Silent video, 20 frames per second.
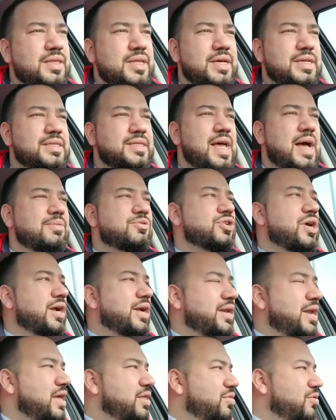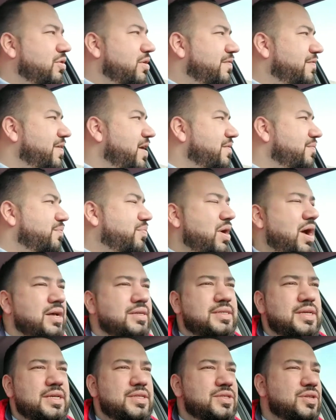Snapdragon 835
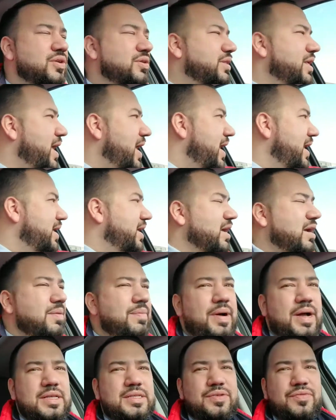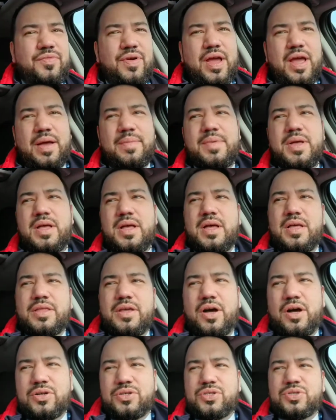processor, the 8 gigabytes of RAM, the
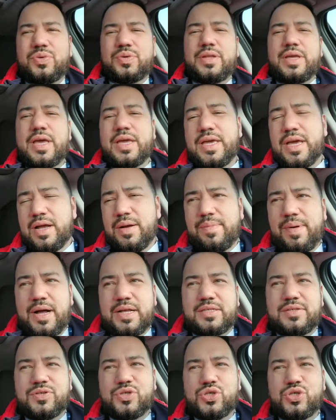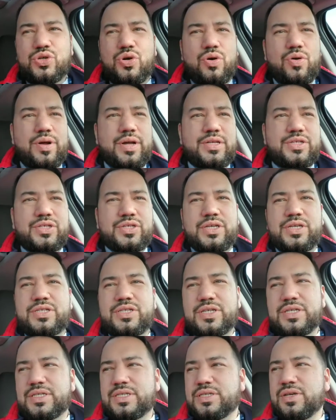128 gigabytes of storage, it's
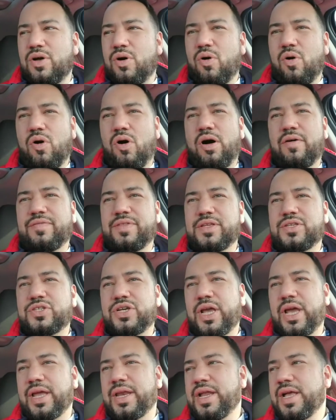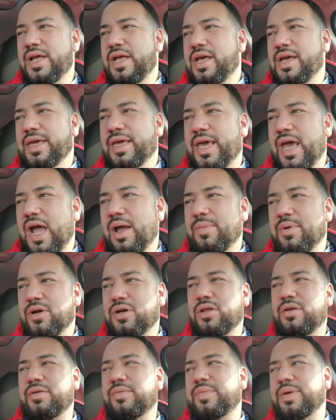just off the chain. Camera
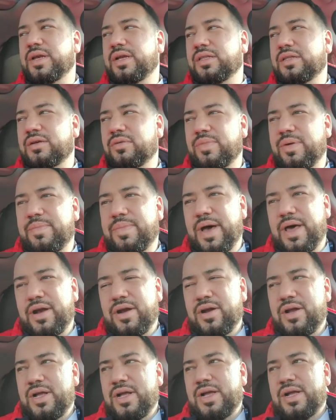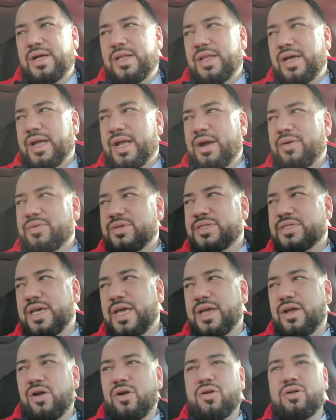could have been a little bit better. Like I was
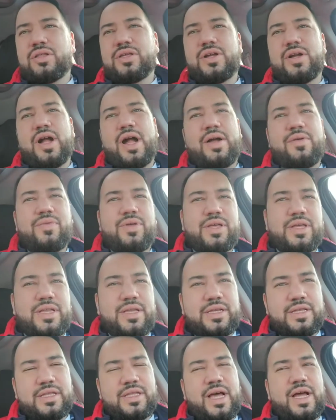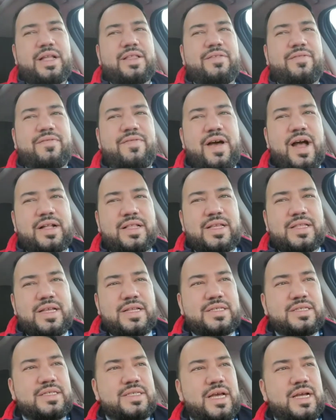saying earlier, I really didn't like the fact that
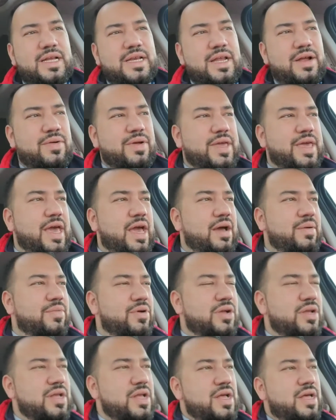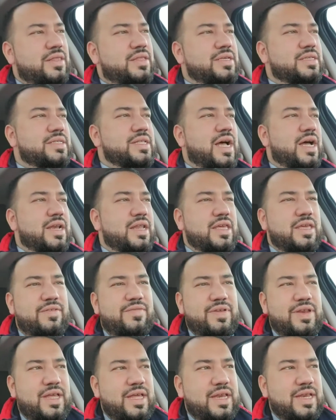that secondary camera does not
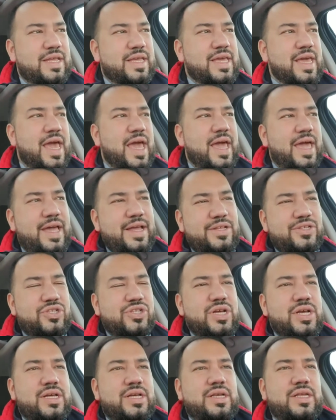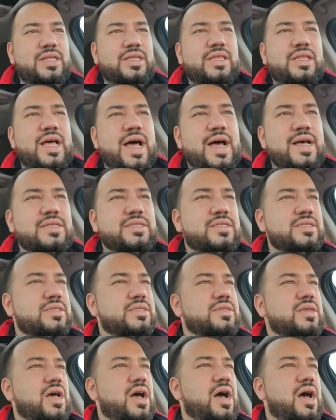even engage unless